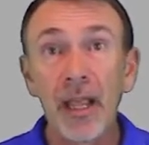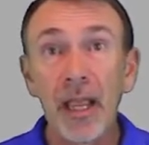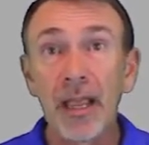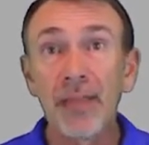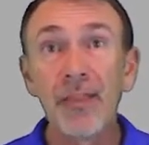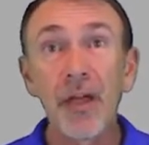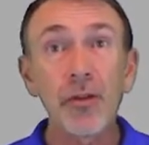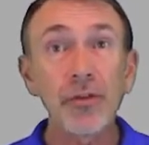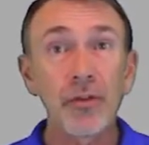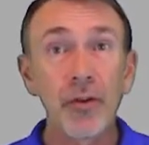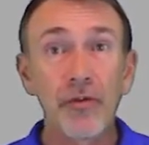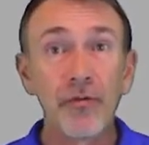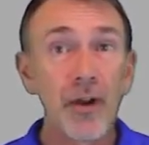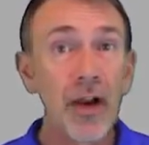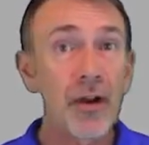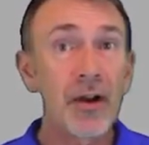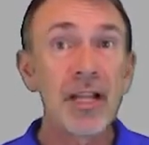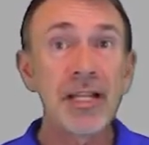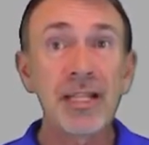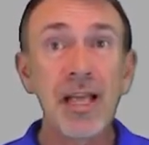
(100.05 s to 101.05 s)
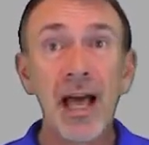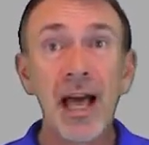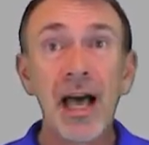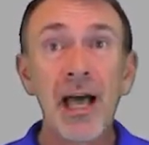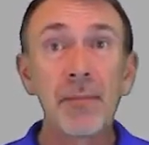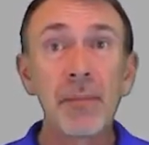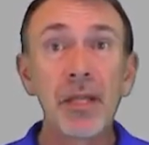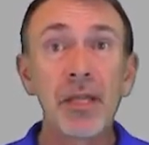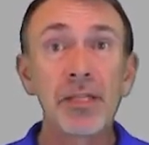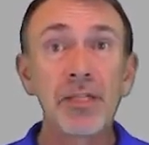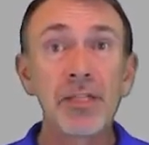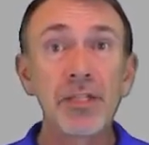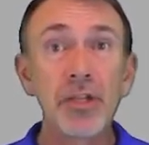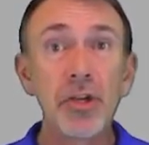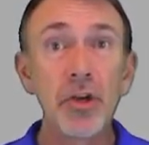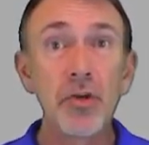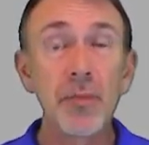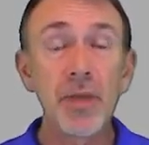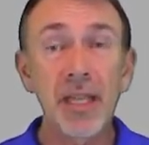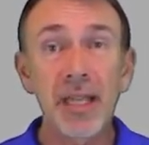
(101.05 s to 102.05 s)
And those are very time
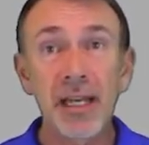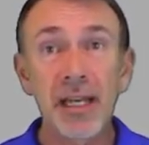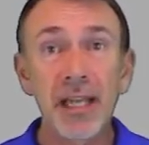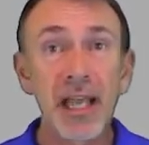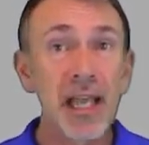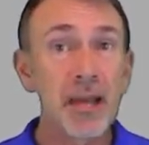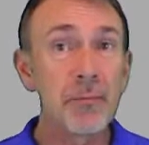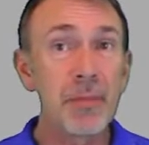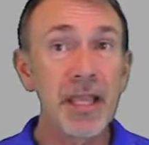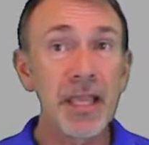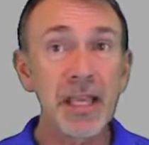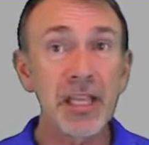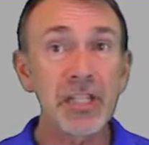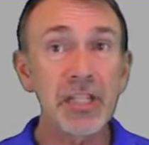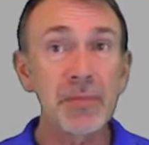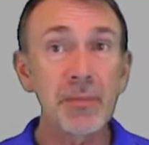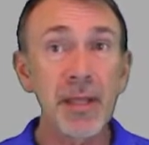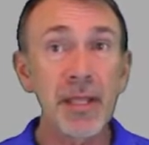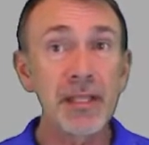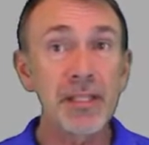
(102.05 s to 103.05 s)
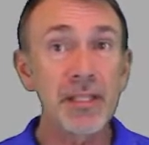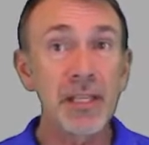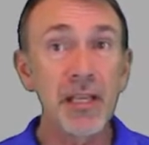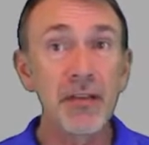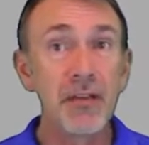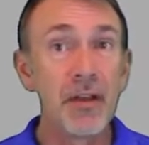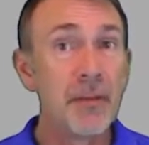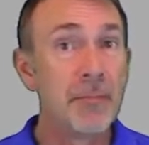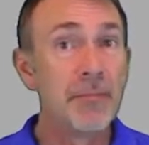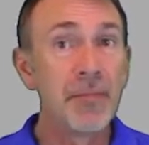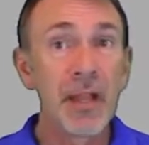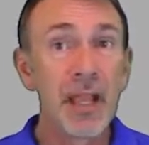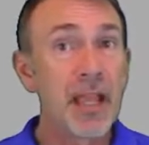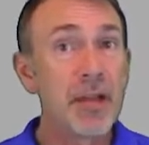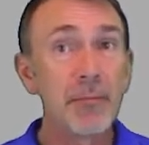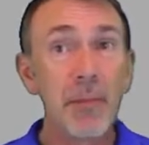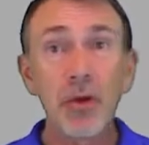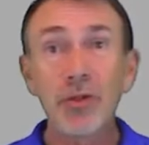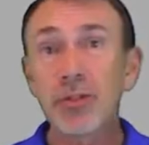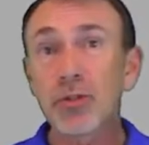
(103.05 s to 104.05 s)
consuming and can be expensive,
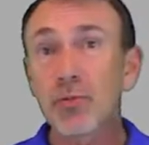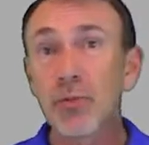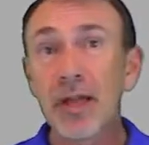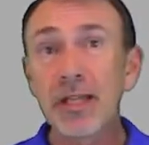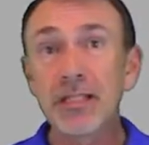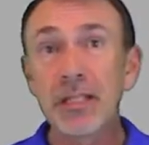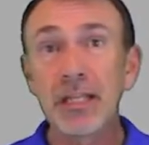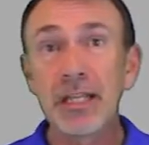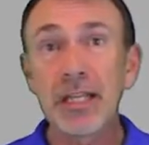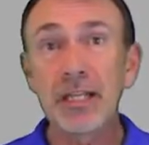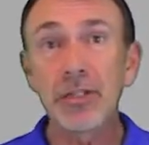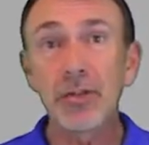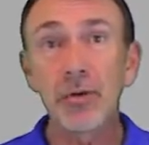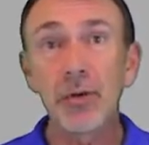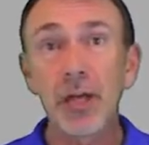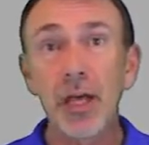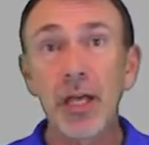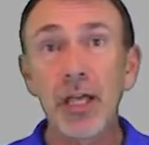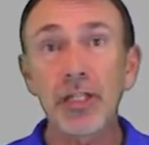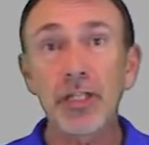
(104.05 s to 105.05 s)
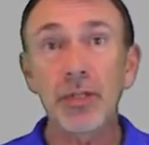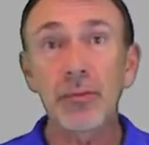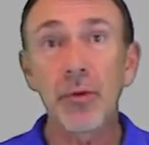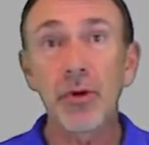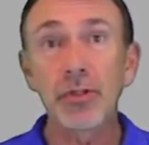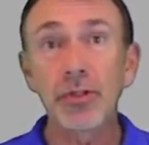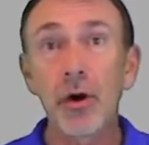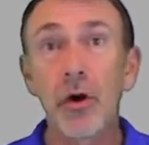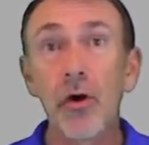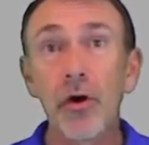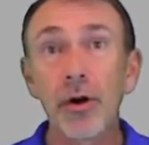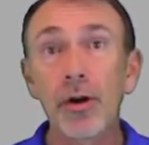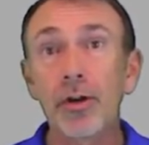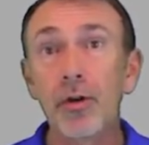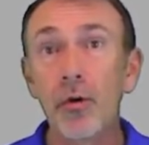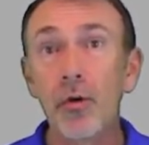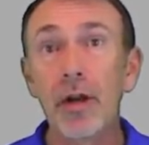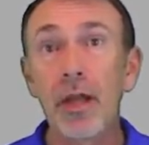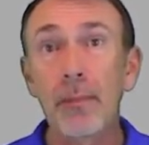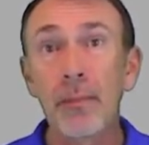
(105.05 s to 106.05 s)
and most residential customers aren't
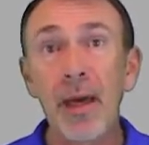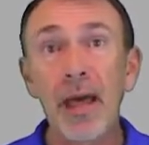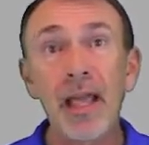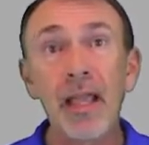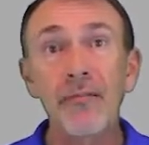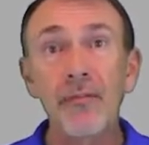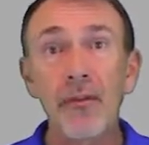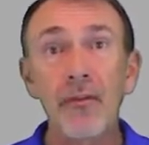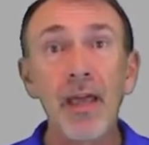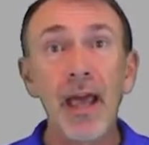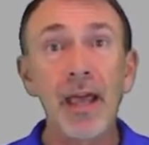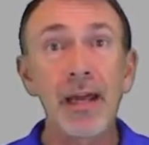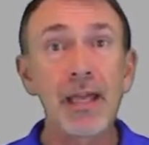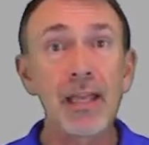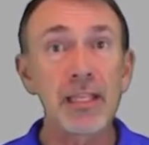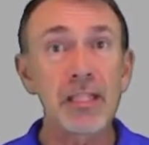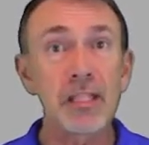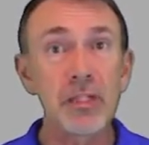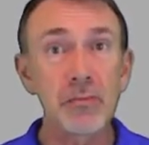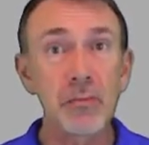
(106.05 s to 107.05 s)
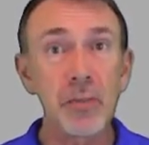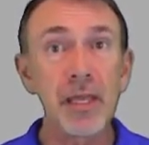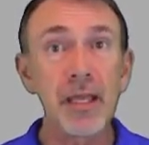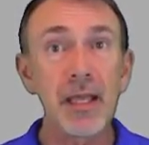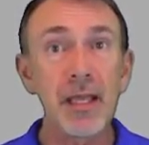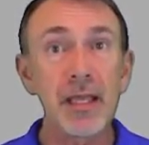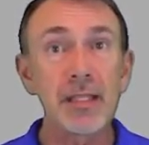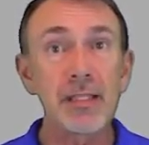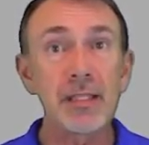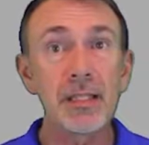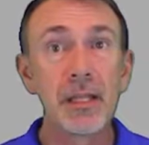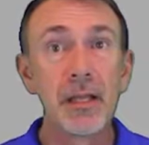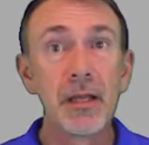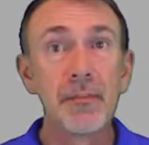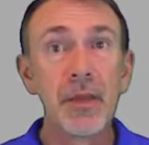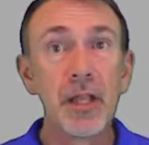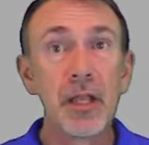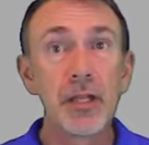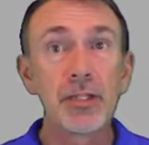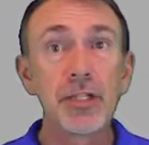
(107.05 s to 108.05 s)
going to pay for that expense
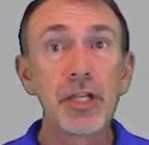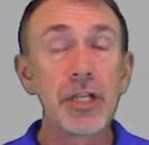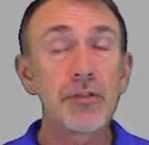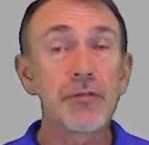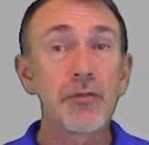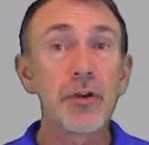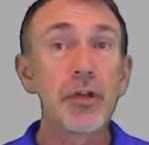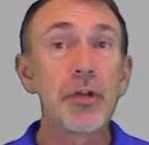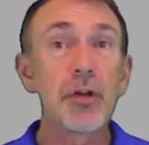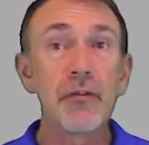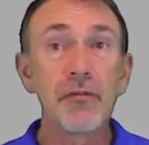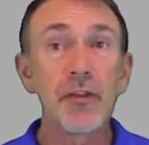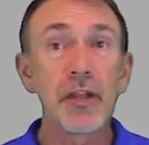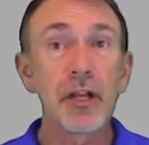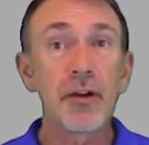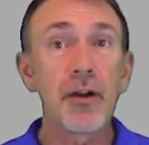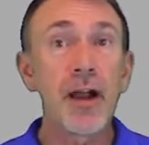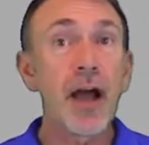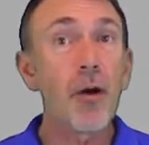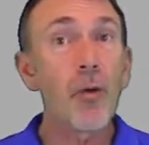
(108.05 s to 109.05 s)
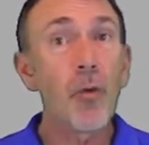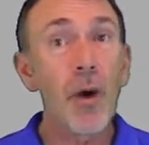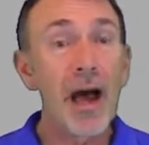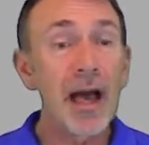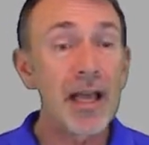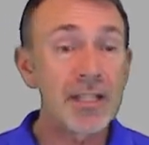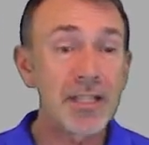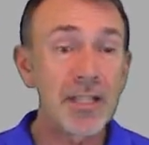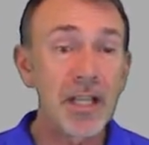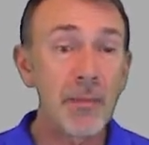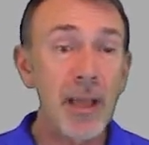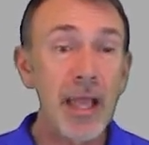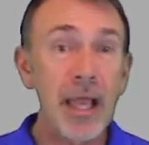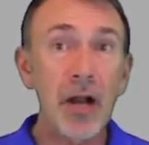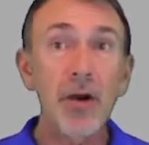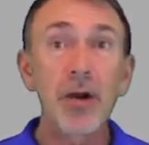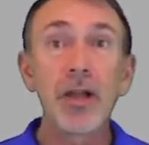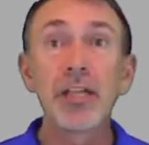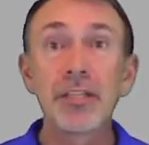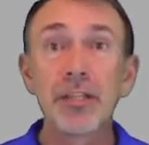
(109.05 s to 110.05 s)
just for you to figure out why some
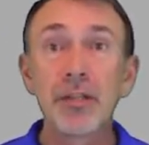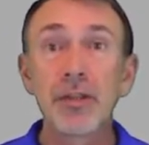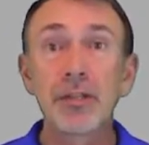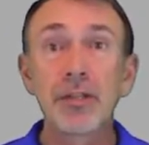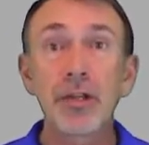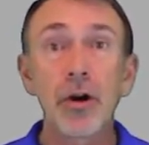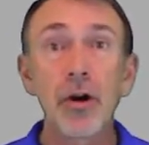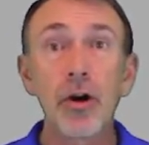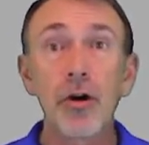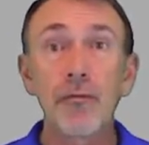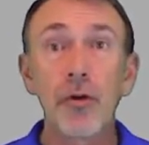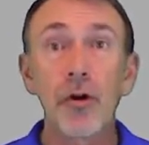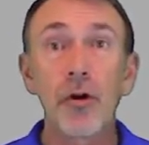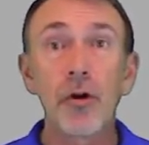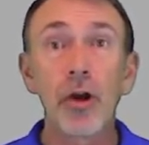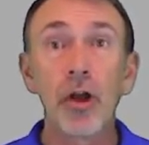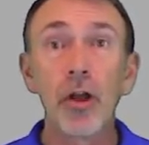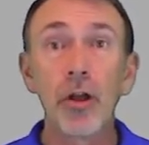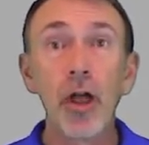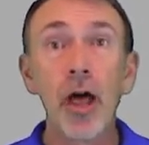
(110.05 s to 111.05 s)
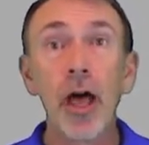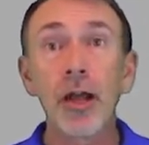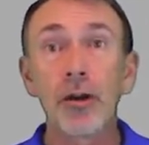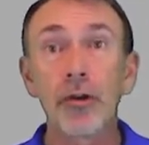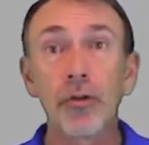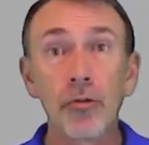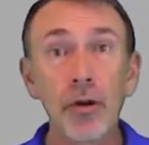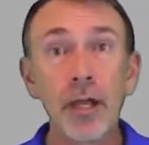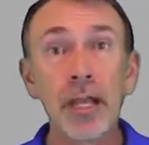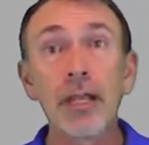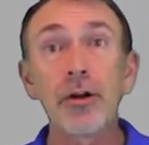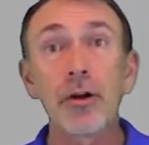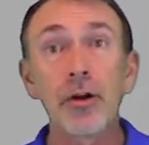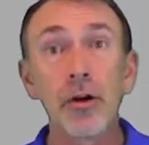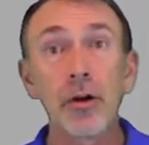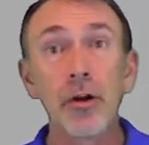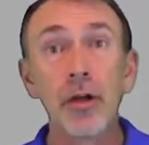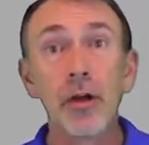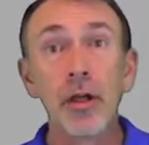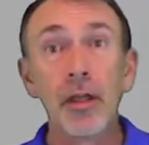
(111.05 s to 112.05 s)
areas of the turf are a lot
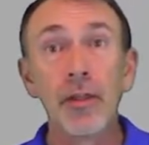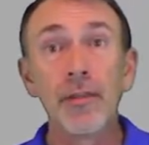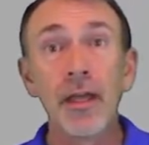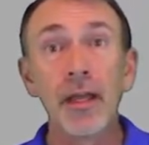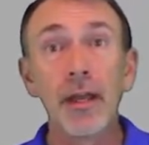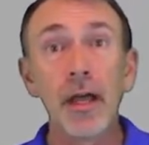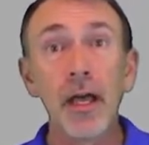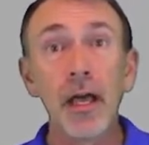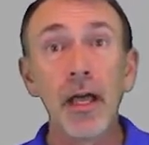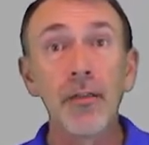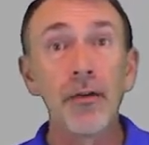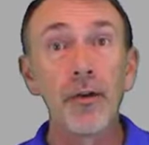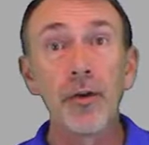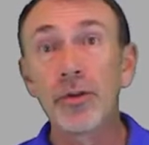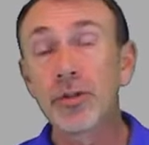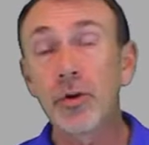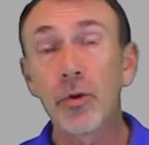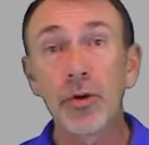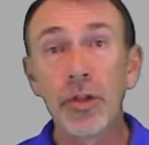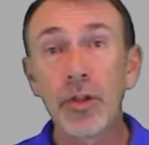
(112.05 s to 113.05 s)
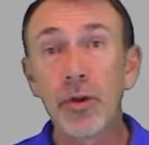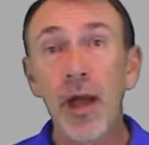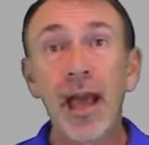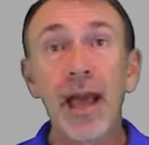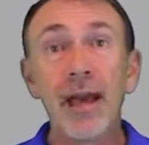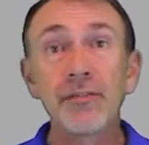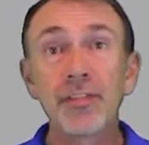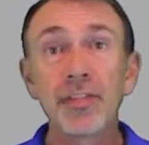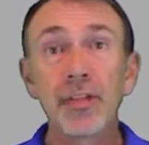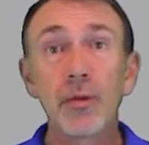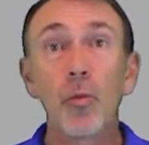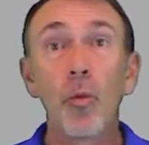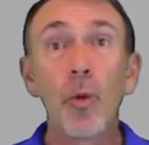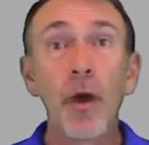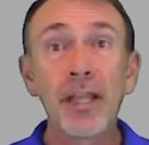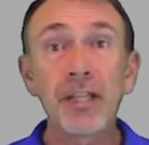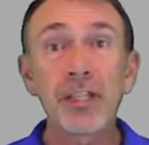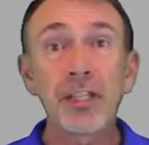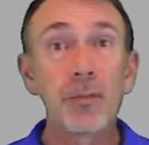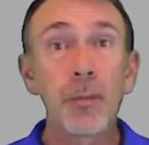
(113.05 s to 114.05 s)
greener than others or you have some
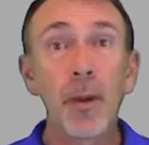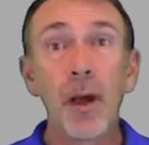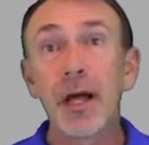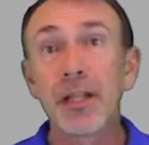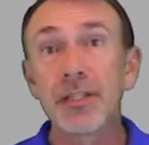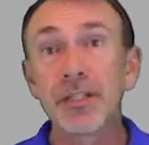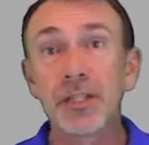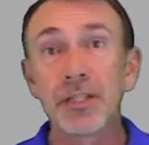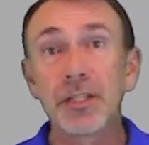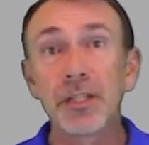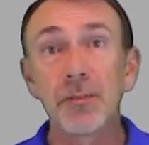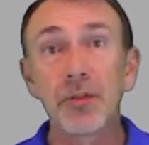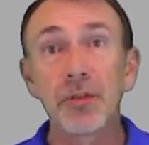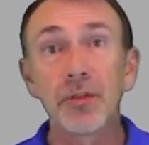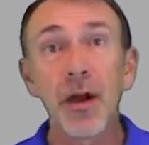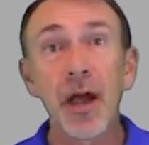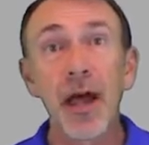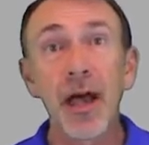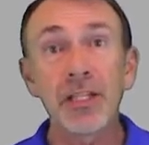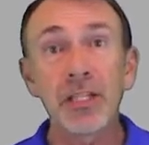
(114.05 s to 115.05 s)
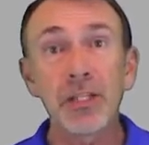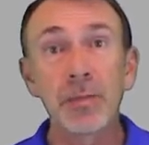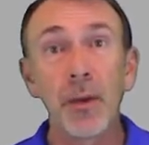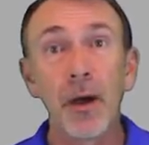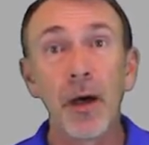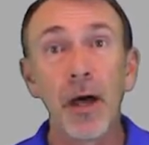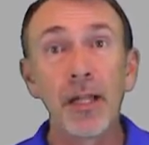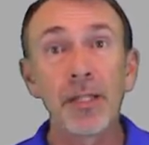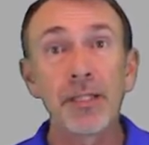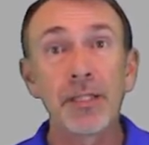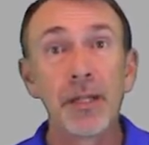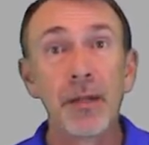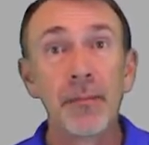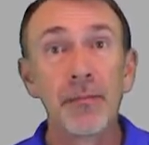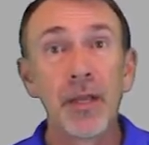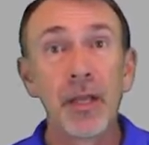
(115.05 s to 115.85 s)
wet spots and some dry spots.